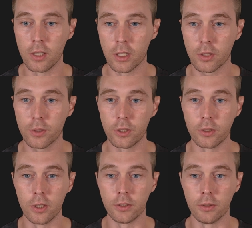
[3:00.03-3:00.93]
click
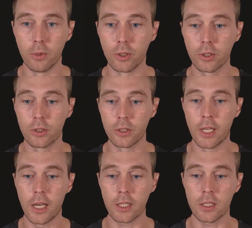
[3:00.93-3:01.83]
turn on remote
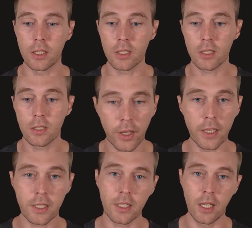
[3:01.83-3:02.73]
tunnel access. It
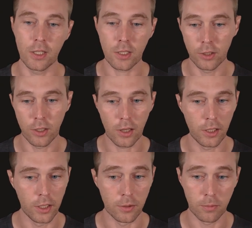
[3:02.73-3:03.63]
does say it's
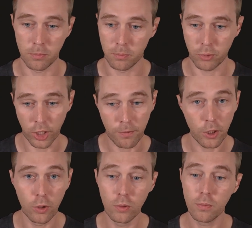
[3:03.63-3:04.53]
currently in
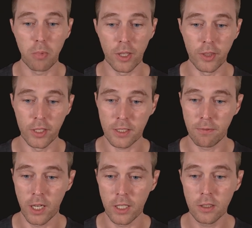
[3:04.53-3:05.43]
preview, but that's
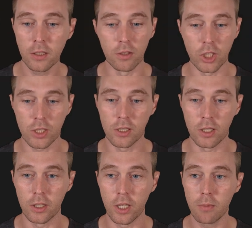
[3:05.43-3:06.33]
fine. You just
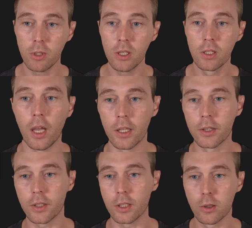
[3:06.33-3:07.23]
click enable
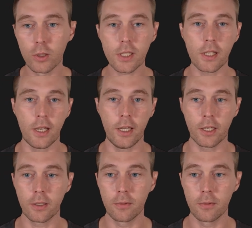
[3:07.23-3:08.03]
and it looks like